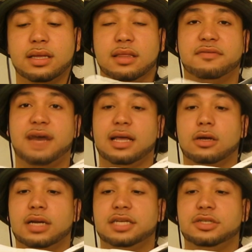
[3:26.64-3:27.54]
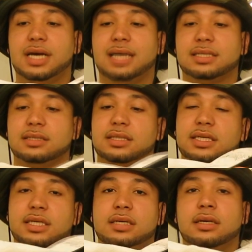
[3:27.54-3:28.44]
The Phylon, as you guys can
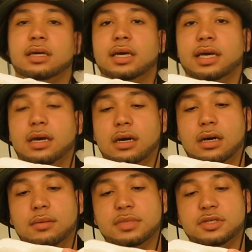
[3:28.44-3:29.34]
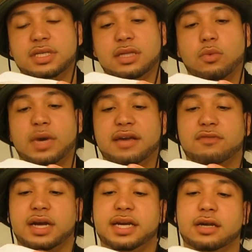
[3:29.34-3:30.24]
see, you see the wave
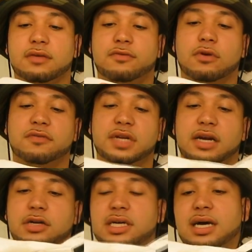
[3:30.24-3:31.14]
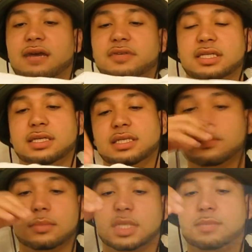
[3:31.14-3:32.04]
right here in the forefoot area. Obviously,
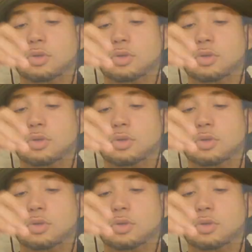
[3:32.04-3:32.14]
it's